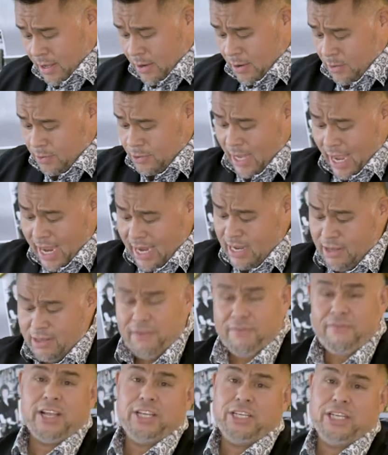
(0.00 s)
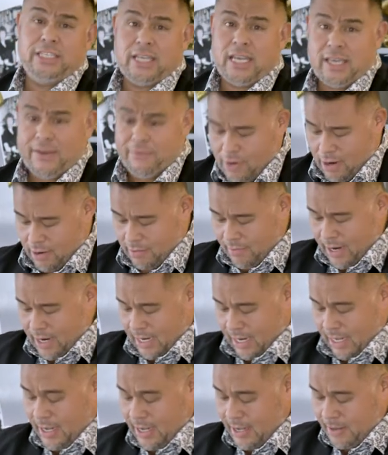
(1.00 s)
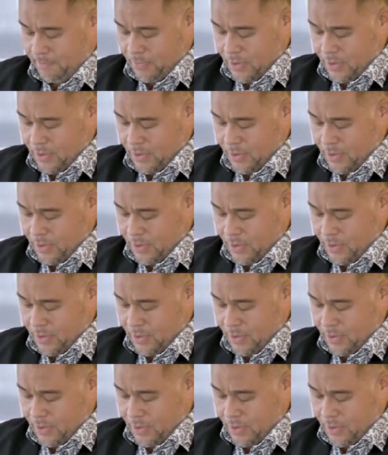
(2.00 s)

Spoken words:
or any other veggies that you've got, really.